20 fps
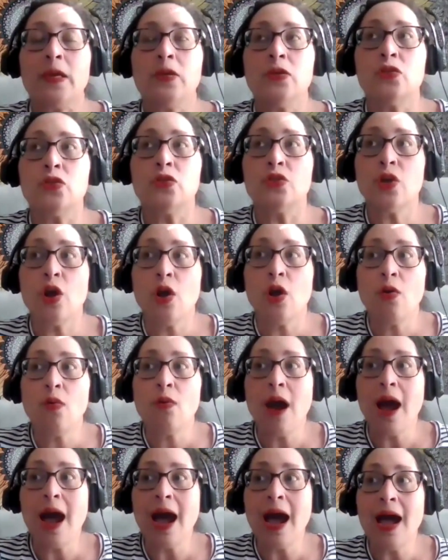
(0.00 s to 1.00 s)

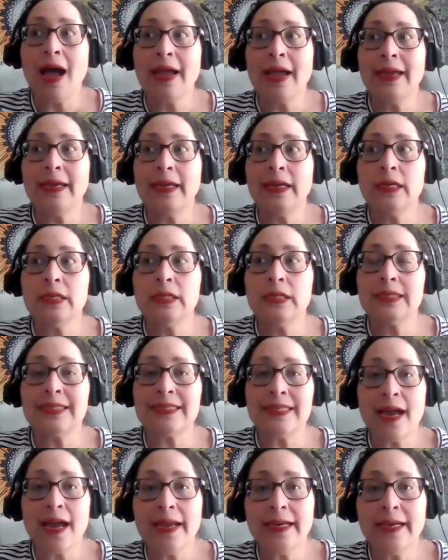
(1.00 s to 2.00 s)
So I
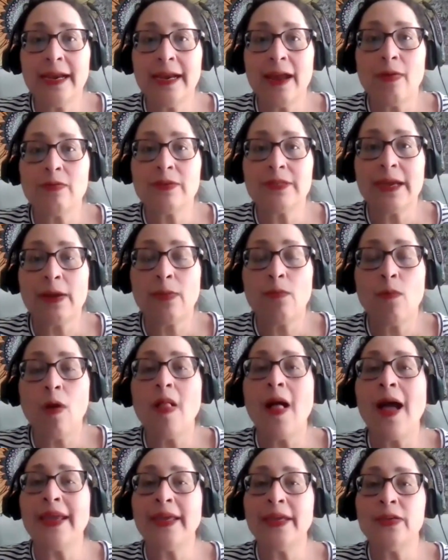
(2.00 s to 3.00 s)
decided, I was like, well,
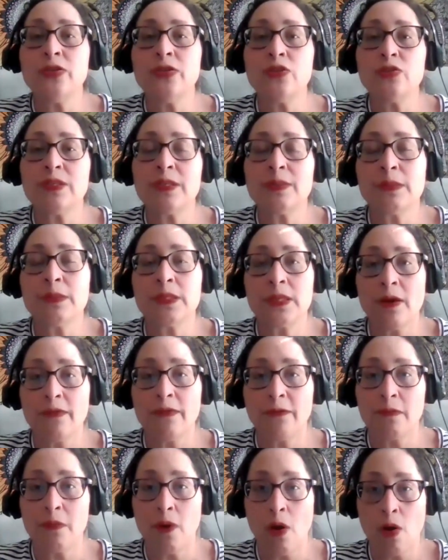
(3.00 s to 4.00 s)
I can do some stuff
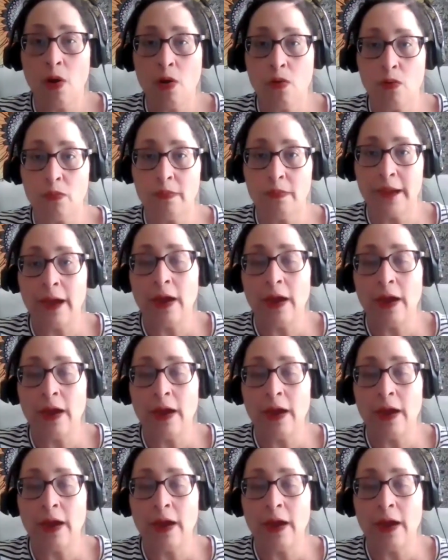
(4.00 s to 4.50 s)
from home. My